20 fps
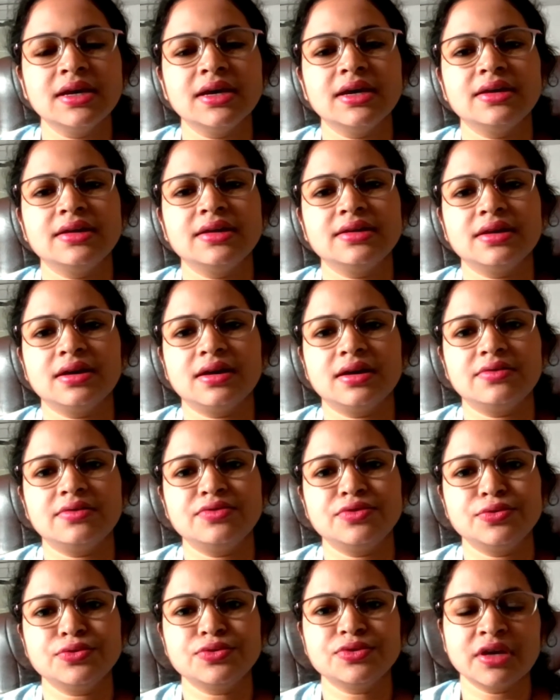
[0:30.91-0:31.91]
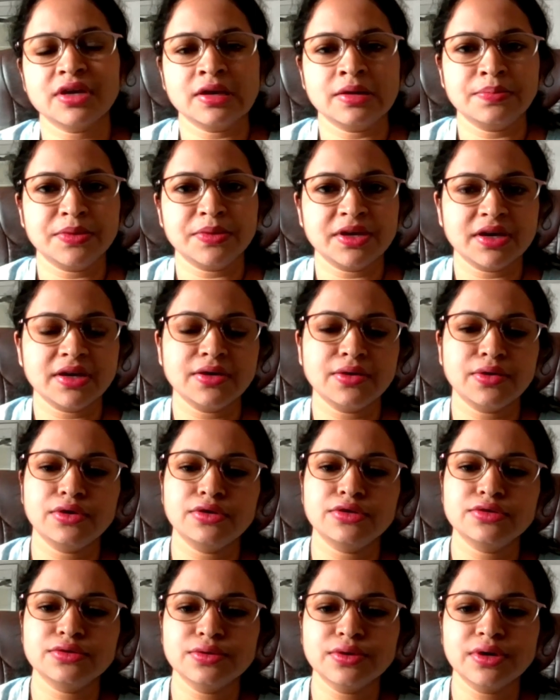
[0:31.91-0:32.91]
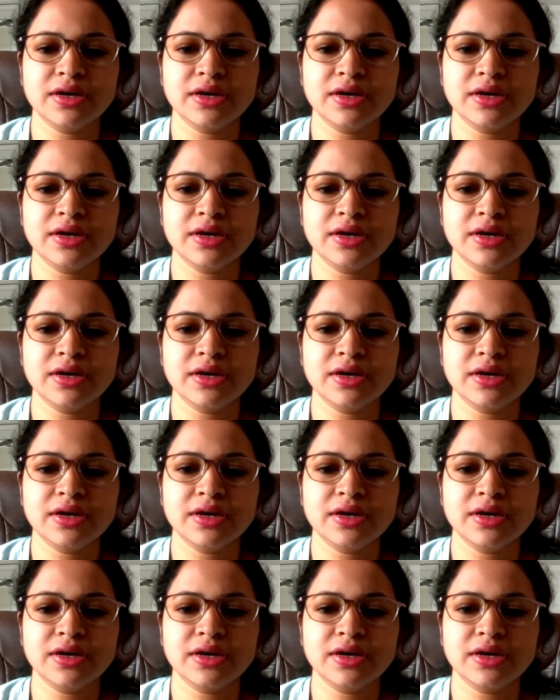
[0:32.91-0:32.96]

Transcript: and I have used API also,